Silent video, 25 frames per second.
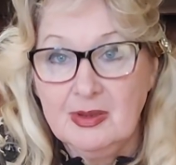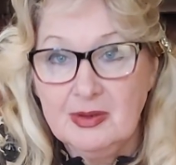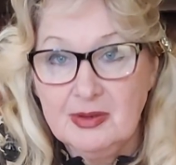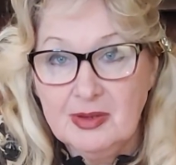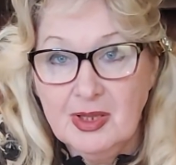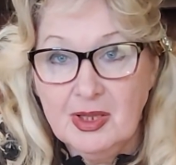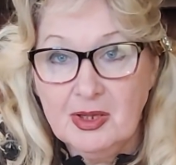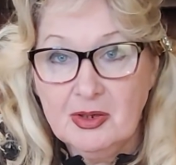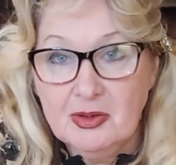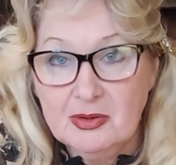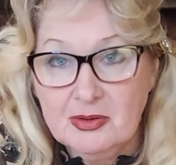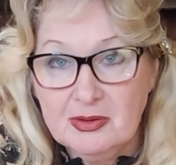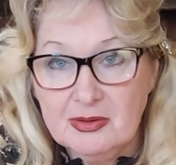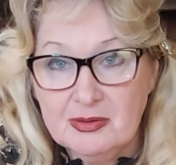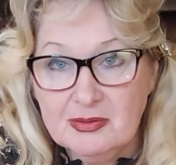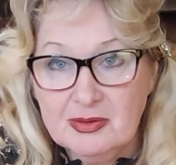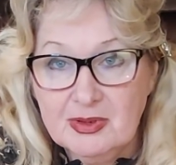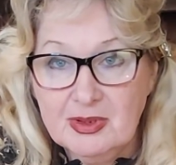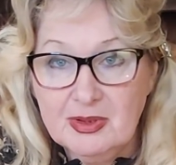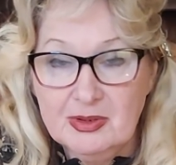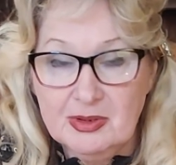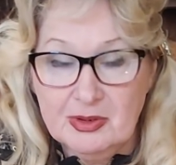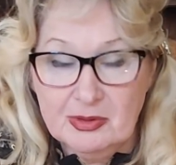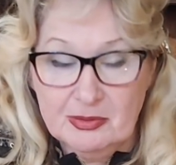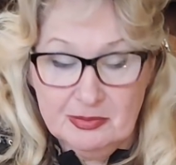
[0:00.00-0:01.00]

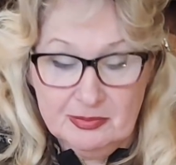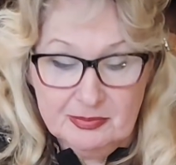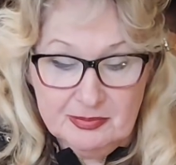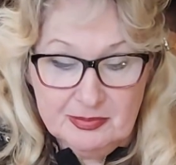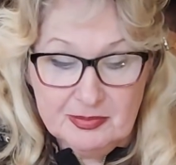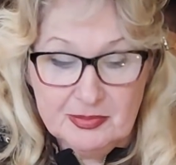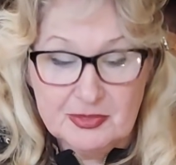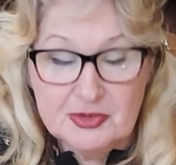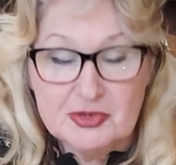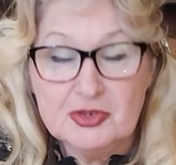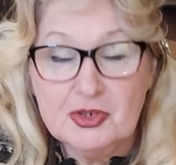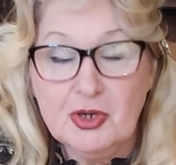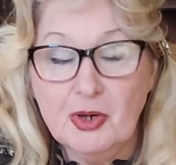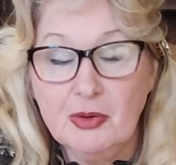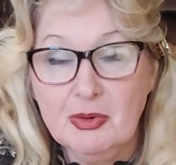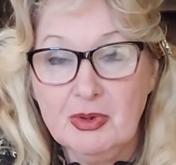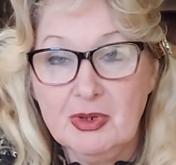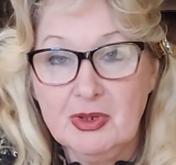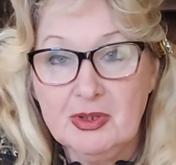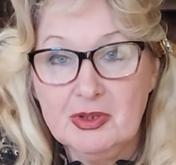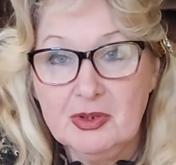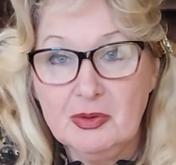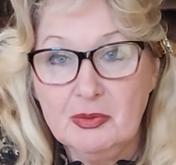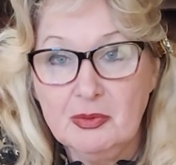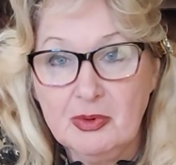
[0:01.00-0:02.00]
you know,
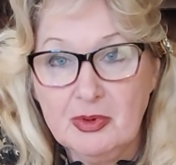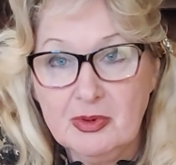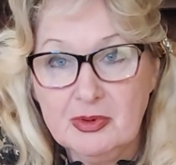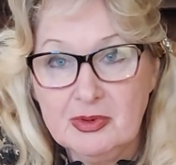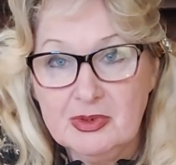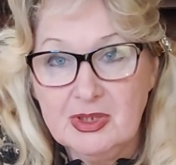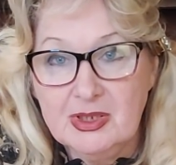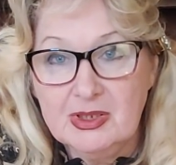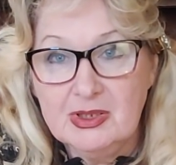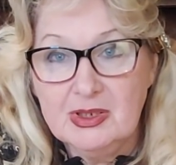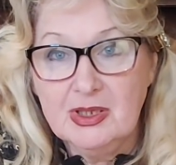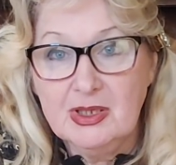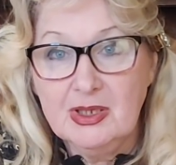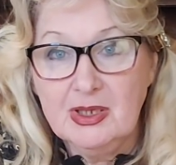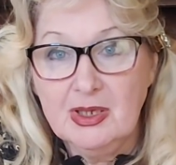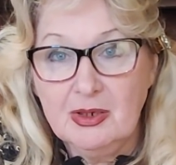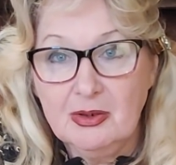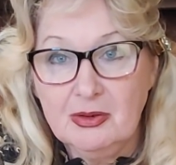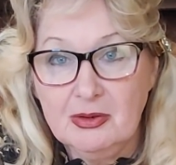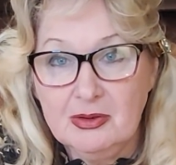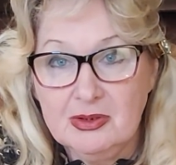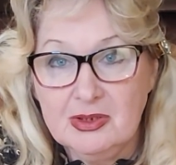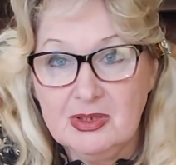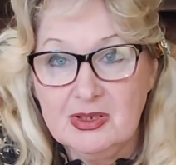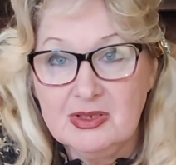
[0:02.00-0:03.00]
showing the world that they are
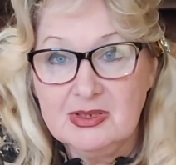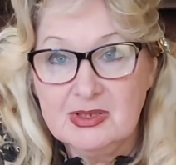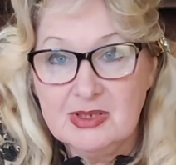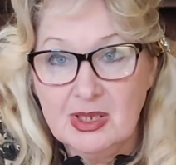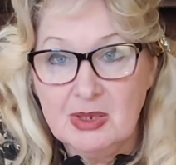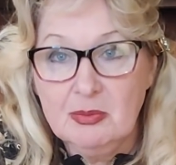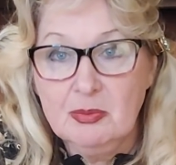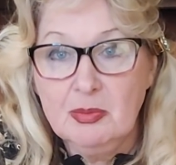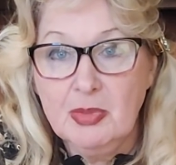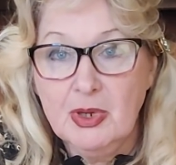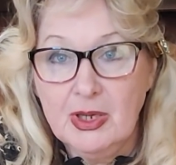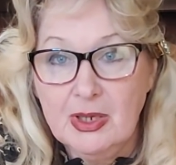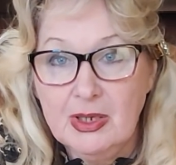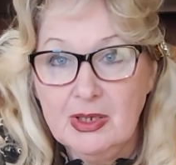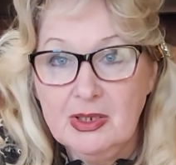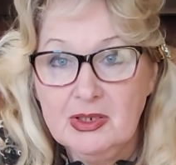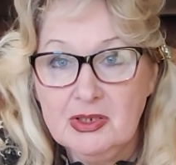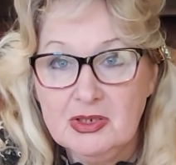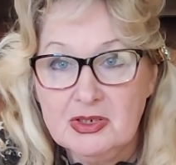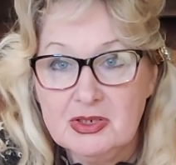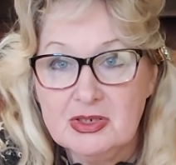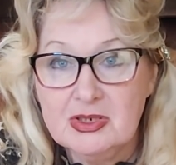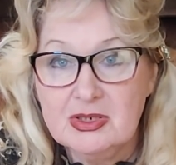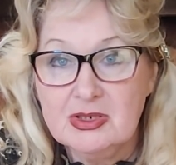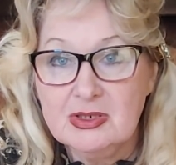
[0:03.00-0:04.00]
on the same
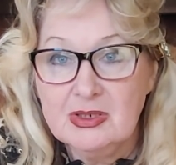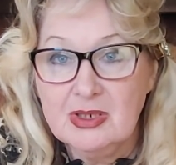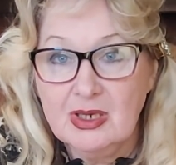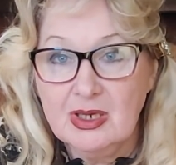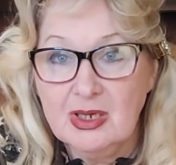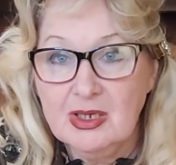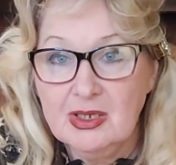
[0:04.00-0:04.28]
page.